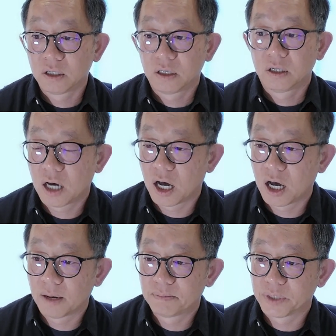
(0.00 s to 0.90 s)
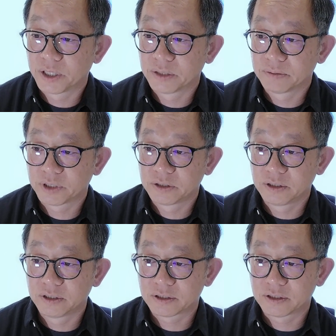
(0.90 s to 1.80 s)
But
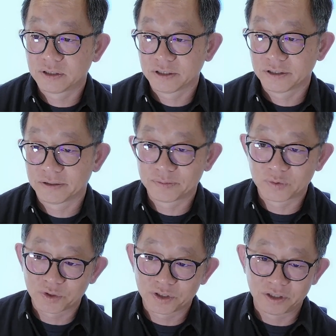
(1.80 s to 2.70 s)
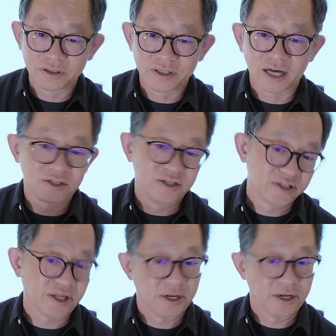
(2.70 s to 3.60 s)
it's the sort of not
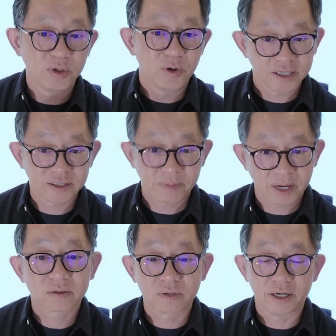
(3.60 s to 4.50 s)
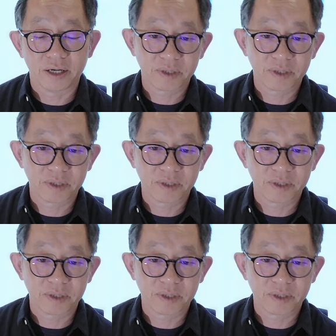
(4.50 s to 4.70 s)
sustainable aspect, right?